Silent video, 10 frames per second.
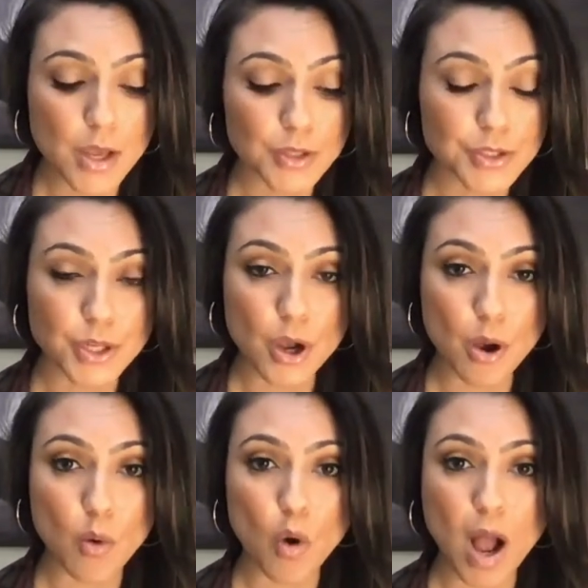
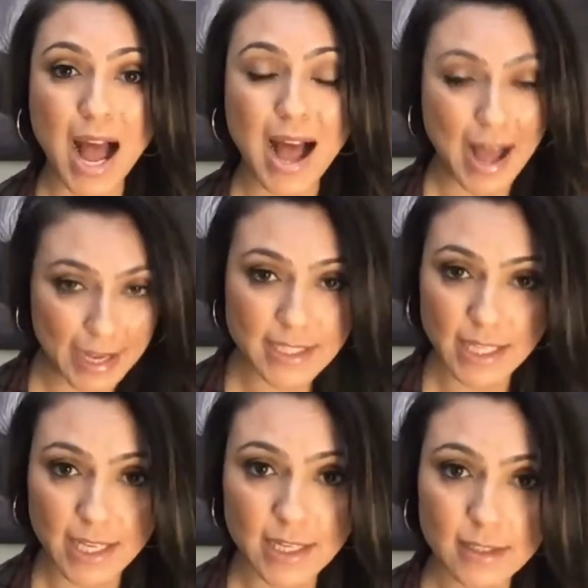So I
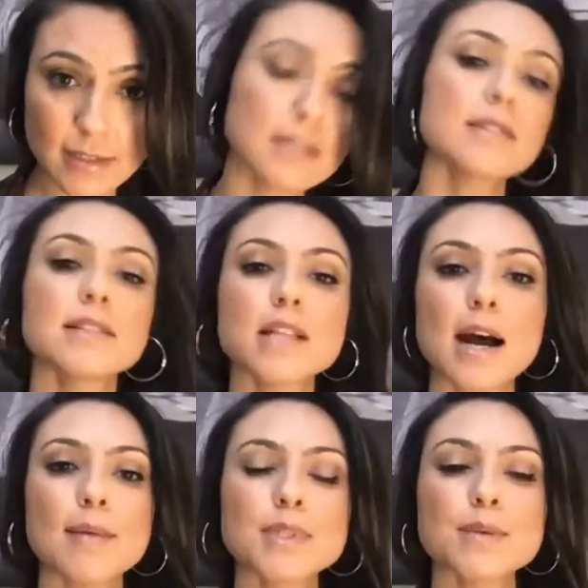did
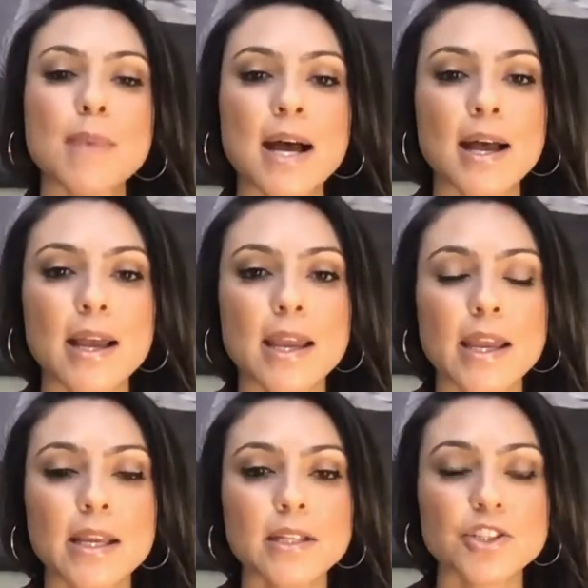stopped my